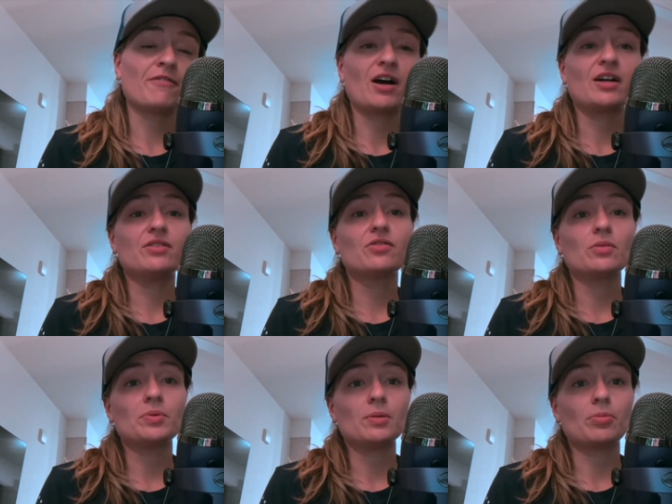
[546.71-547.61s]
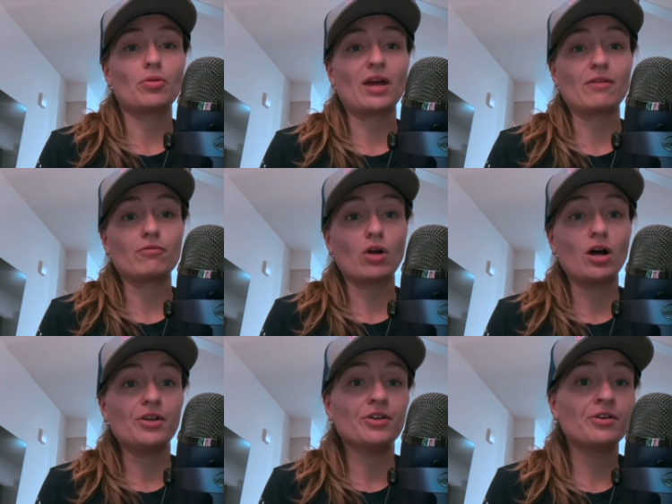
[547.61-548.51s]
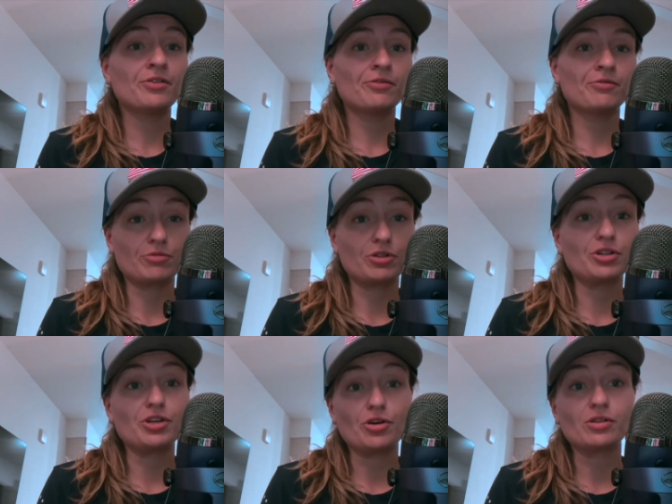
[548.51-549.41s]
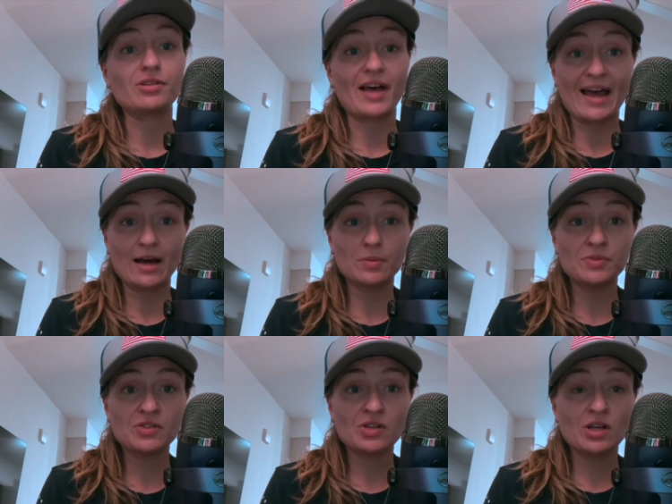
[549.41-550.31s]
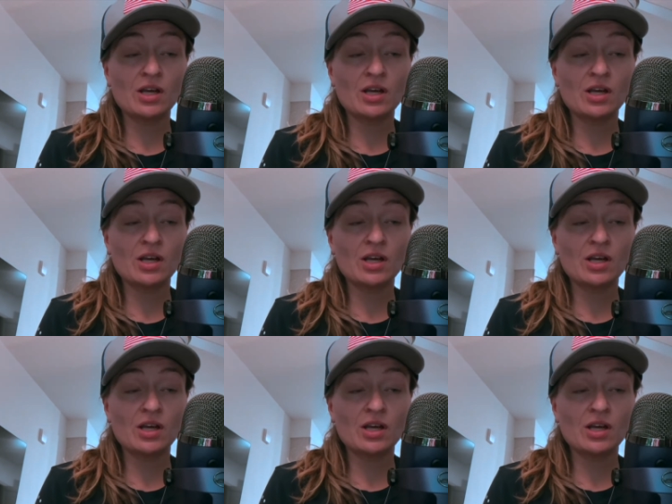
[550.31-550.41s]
Find the people that run really good labs